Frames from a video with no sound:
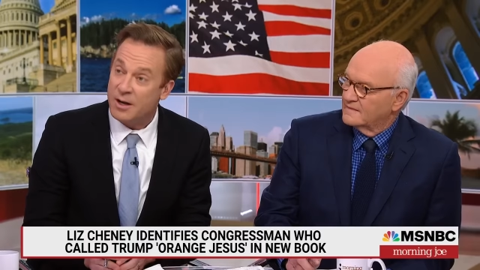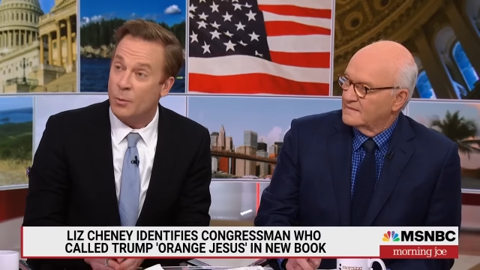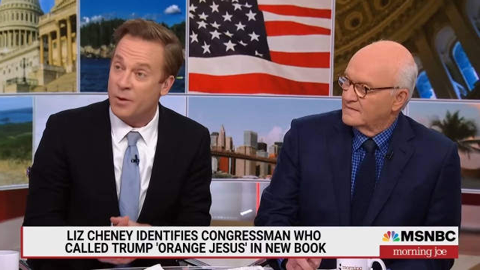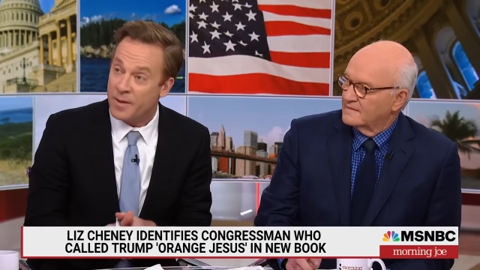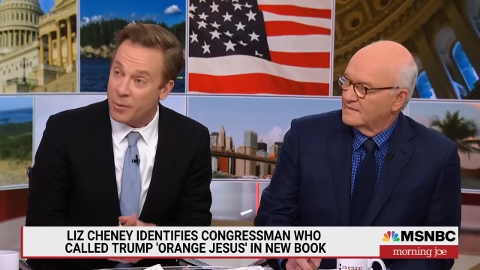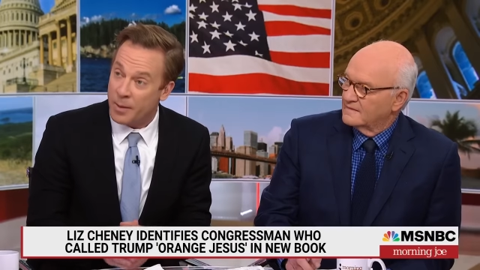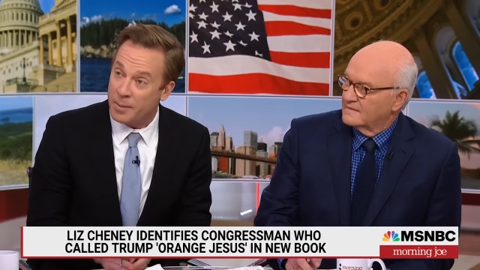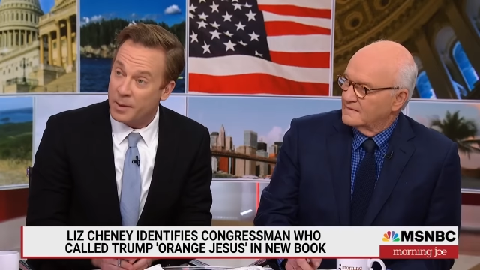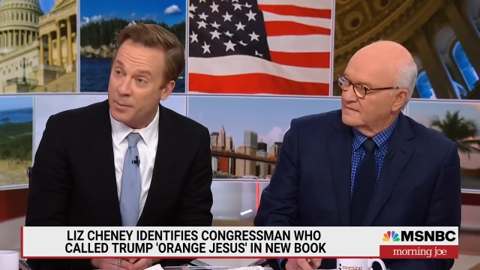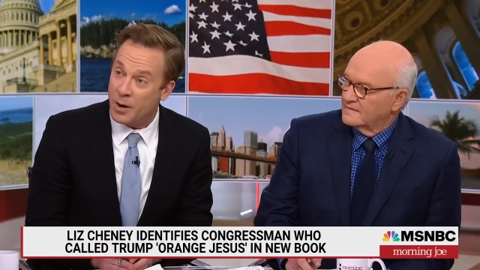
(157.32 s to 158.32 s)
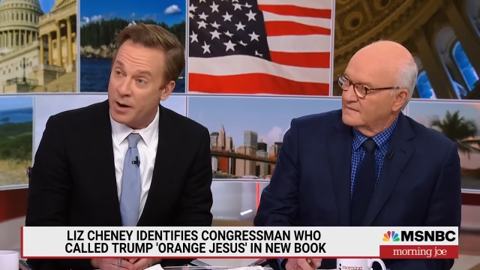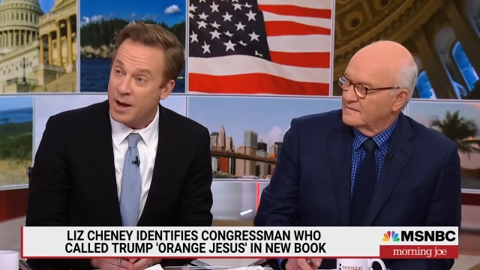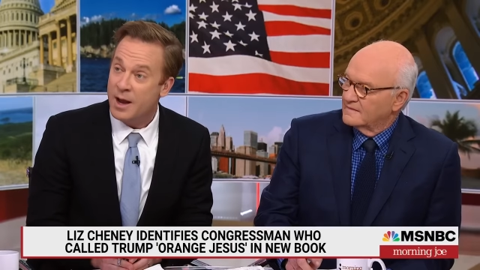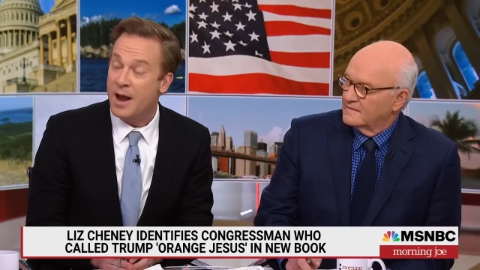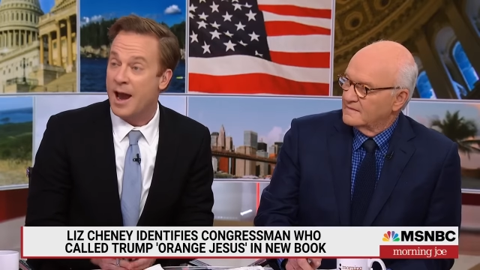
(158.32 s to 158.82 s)
Speaker 1: mm. within the Republican
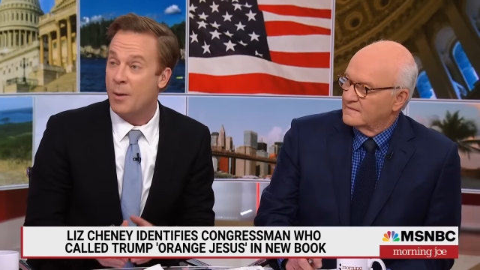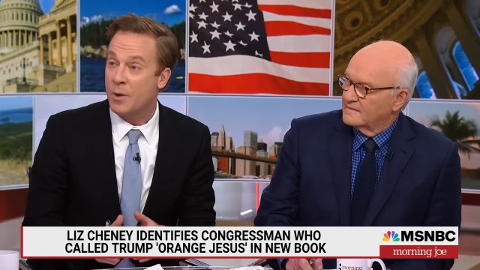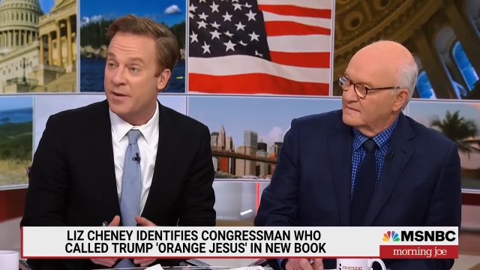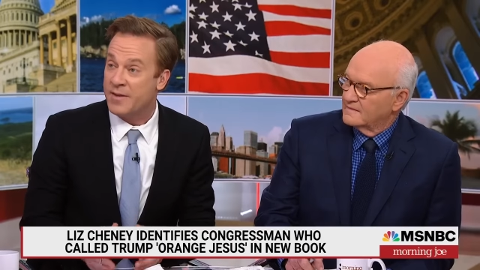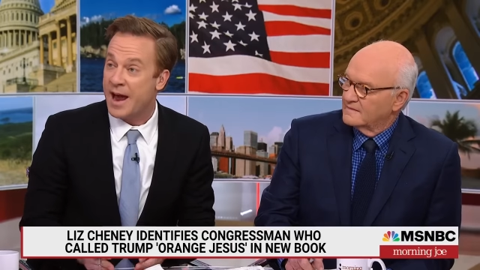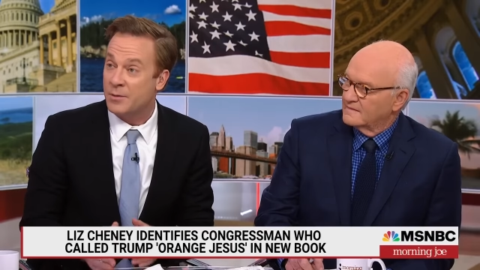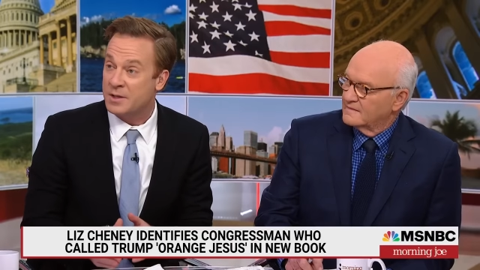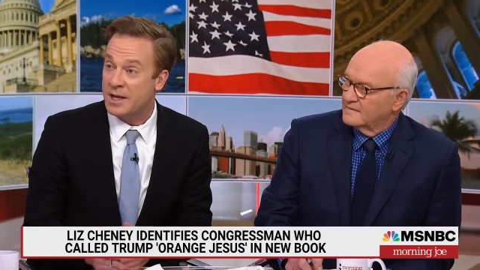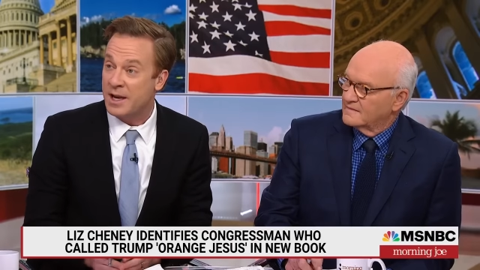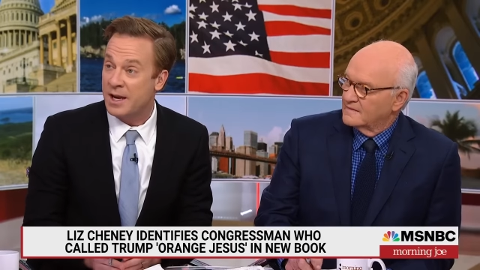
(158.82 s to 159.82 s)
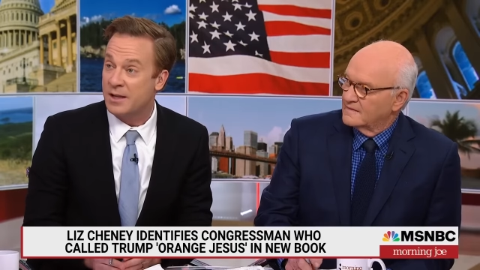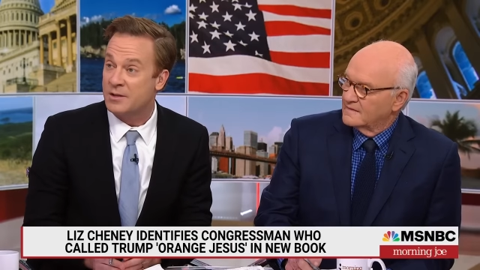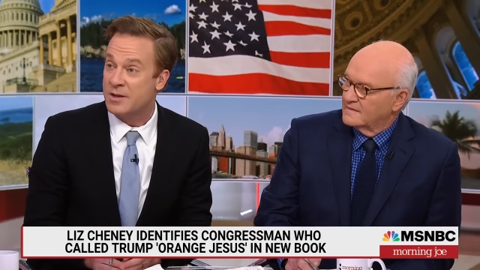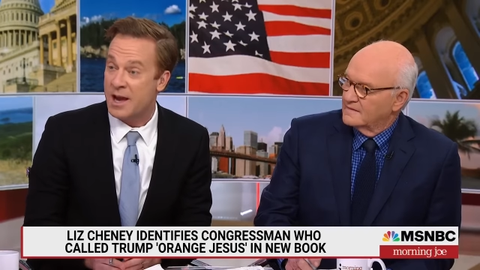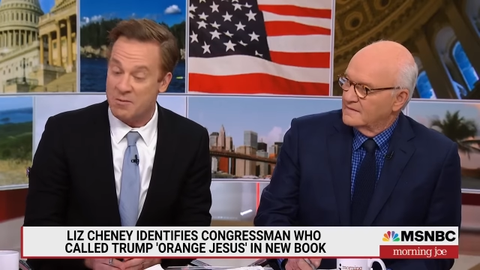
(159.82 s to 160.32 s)
Party. And we have now seen he
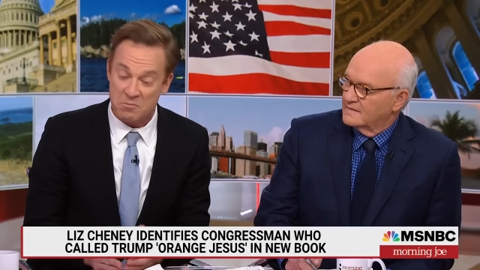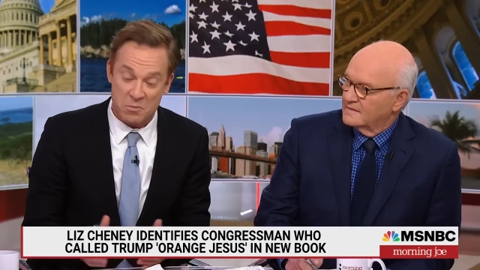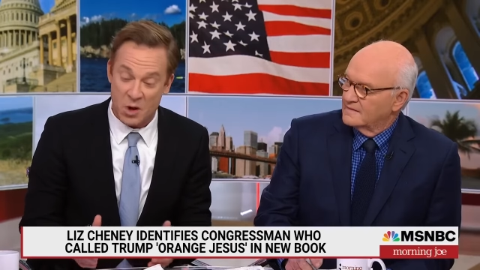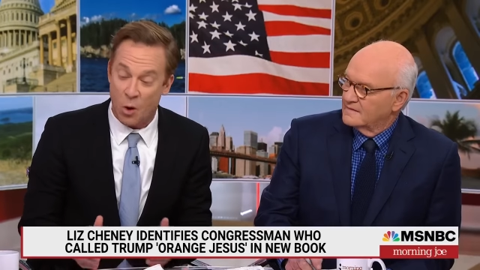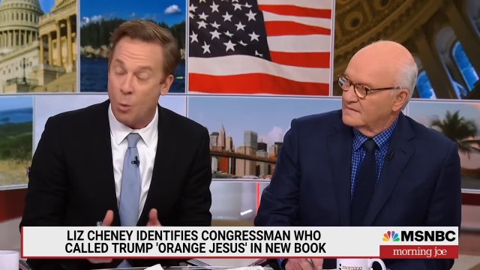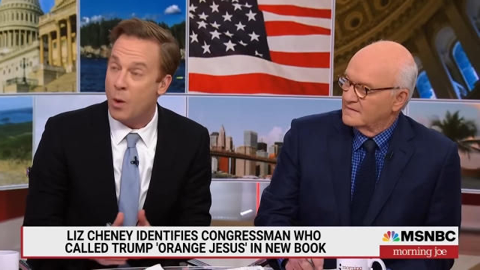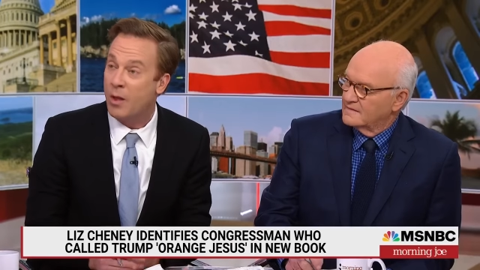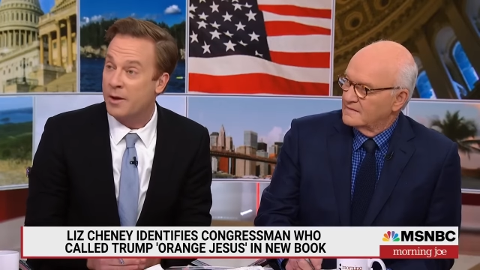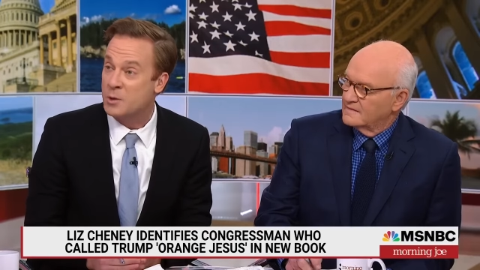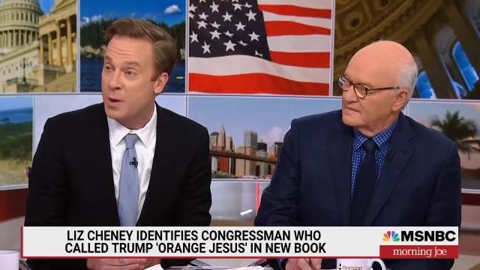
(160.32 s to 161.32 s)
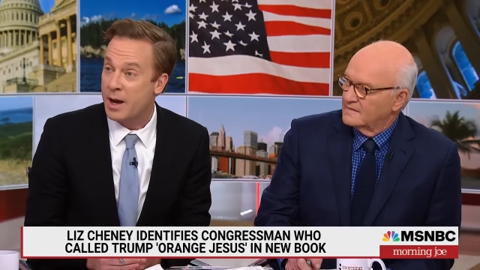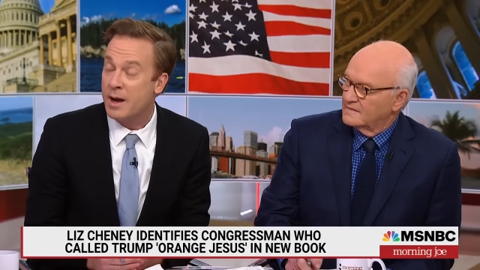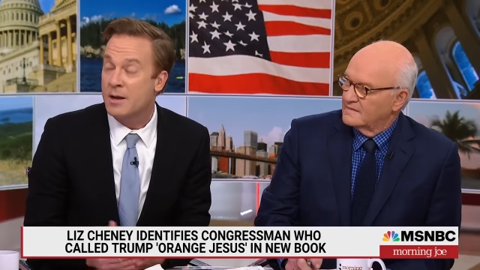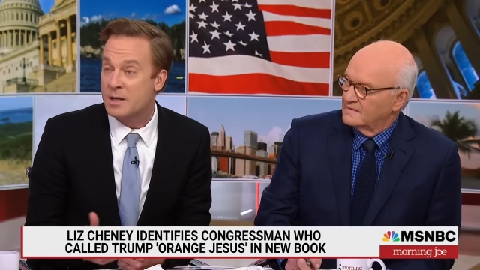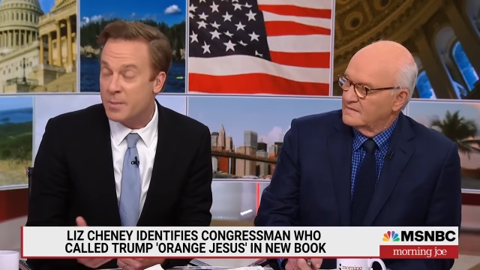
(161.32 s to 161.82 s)
is well on his way
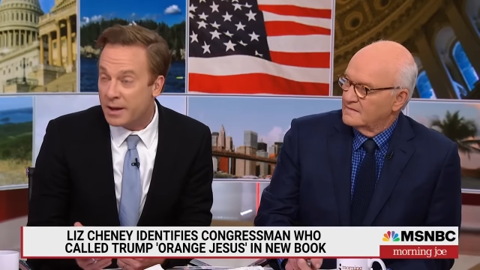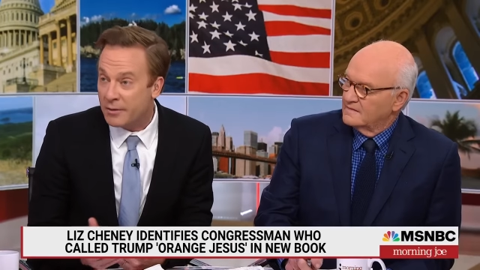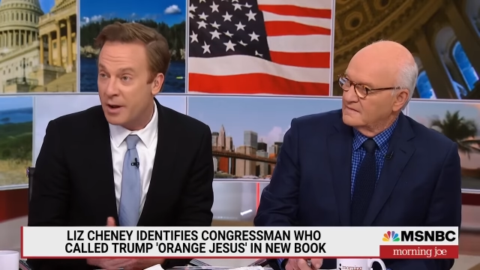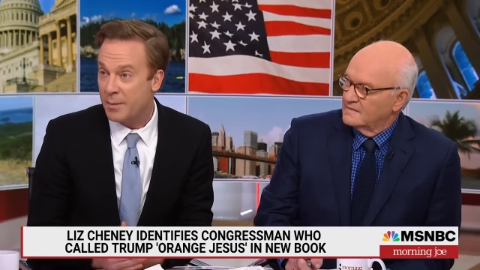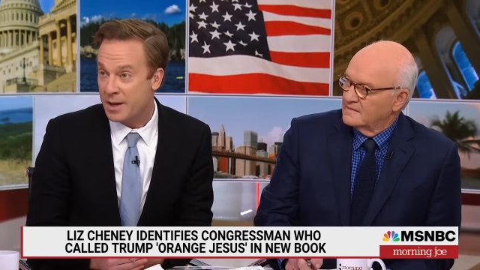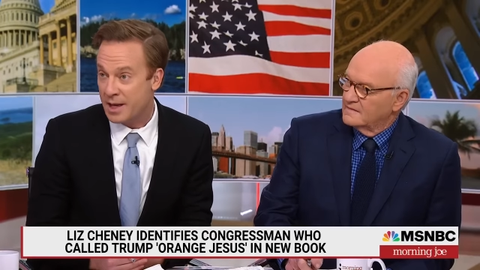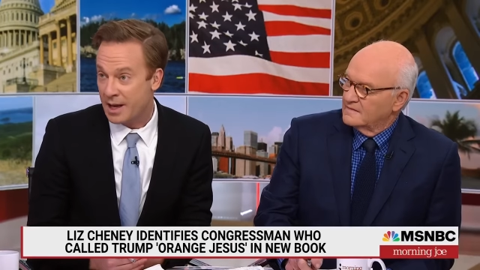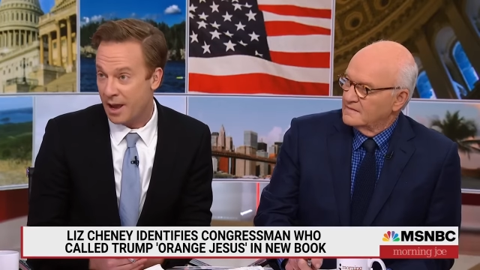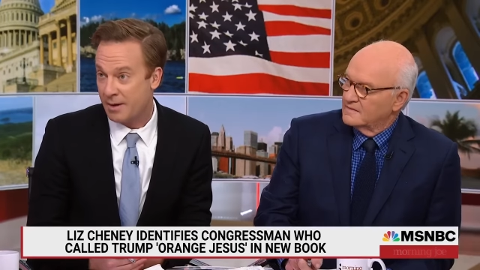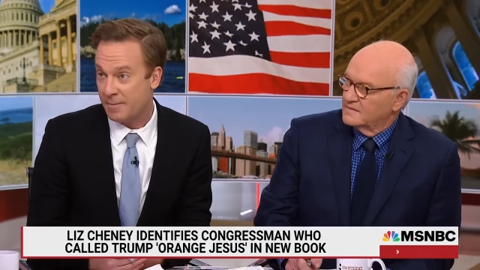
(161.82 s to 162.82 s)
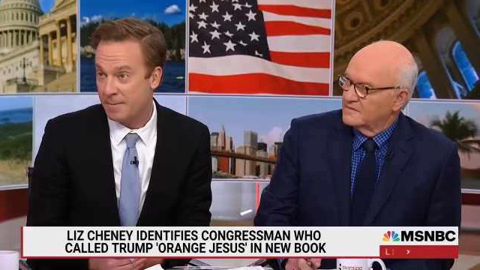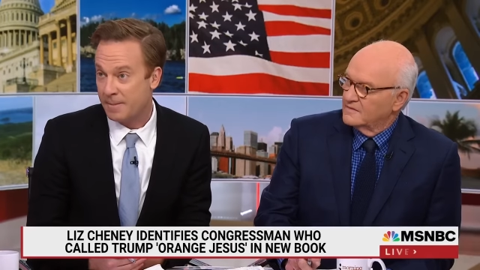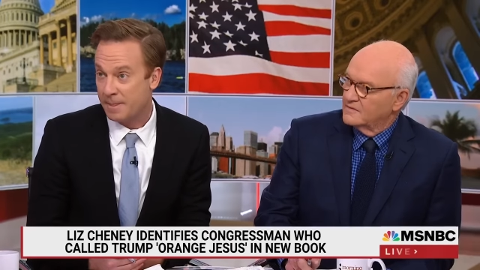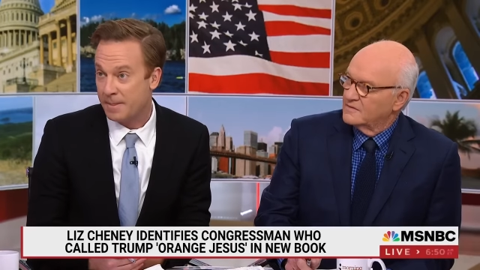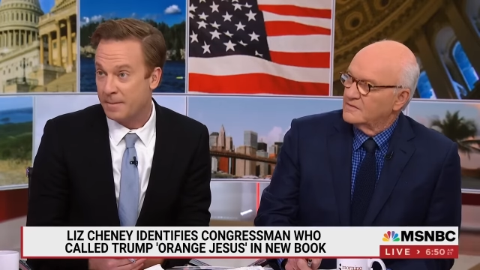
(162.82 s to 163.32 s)
to being their nominee again. It was a
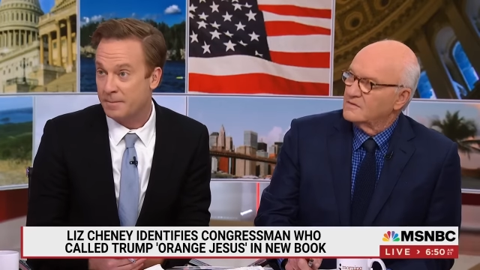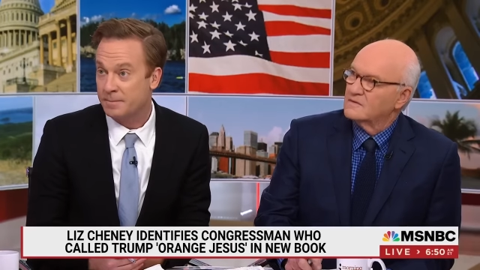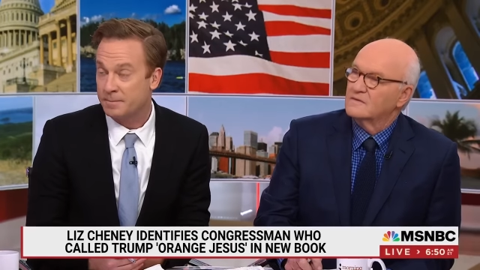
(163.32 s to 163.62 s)
pivotal moment,